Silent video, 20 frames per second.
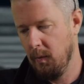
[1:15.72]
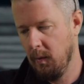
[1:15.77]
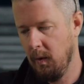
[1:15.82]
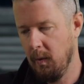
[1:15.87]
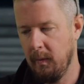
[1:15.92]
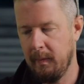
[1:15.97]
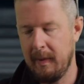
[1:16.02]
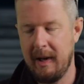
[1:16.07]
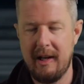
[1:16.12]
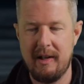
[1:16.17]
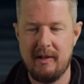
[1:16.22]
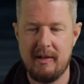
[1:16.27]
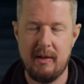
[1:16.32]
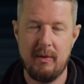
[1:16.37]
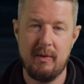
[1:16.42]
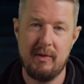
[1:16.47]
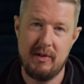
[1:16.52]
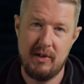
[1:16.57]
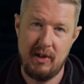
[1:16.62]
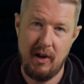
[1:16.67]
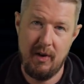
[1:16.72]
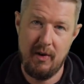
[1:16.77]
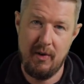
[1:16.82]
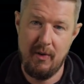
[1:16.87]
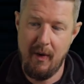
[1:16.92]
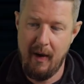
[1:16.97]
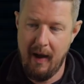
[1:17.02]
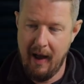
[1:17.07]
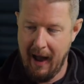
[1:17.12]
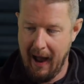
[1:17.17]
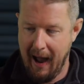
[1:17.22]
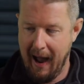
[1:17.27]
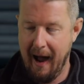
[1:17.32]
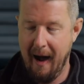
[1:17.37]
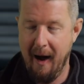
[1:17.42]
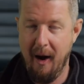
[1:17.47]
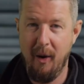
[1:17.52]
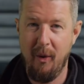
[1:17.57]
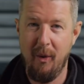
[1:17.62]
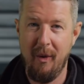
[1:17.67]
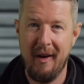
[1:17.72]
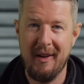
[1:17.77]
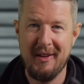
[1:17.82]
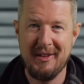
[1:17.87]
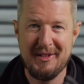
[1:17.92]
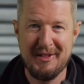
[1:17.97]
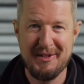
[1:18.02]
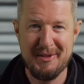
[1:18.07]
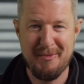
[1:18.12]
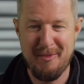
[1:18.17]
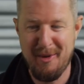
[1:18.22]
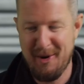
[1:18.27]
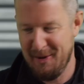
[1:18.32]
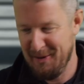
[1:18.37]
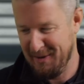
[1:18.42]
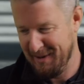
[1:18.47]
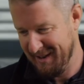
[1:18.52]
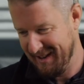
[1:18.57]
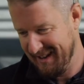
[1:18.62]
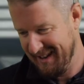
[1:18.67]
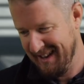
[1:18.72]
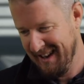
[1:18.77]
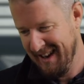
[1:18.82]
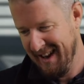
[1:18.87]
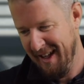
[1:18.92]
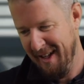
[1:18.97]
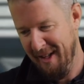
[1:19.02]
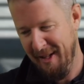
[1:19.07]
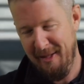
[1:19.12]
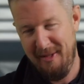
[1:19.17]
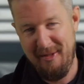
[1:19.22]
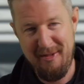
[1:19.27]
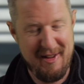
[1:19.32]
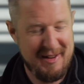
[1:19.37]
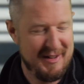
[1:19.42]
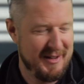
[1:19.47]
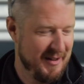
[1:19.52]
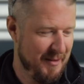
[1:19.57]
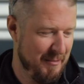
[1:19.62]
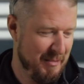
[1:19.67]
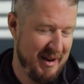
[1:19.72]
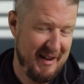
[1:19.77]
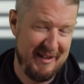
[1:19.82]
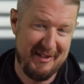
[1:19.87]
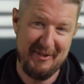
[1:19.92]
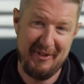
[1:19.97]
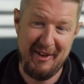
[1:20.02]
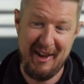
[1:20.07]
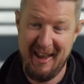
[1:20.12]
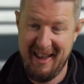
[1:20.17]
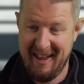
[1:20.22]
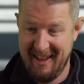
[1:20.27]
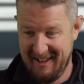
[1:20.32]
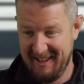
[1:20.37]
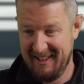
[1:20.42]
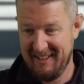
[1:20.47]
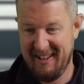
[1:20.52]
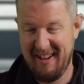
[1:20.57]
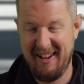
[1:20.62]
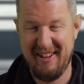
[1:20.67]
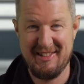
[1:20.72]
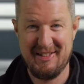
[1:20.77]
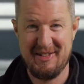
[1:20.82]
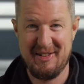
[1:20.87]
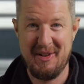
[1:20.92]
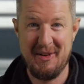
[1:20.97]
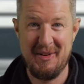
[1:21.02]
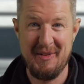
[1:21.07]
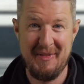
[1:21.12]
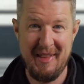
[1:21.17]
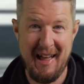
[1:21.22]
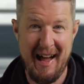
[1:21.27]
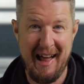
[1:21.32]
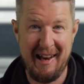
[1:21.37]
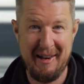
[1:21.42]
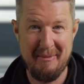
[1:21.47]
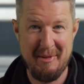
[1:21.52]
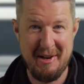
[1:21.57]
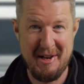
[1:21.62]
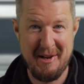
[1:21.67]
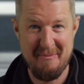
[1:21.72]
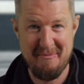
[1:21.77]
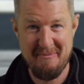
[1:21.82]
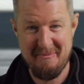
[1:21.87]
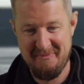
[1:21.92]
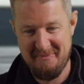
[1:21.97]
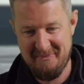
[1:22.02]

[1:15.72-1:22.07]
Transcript: what I'm going to do is show you how smoothly this piece of kit cuts through that aluminium.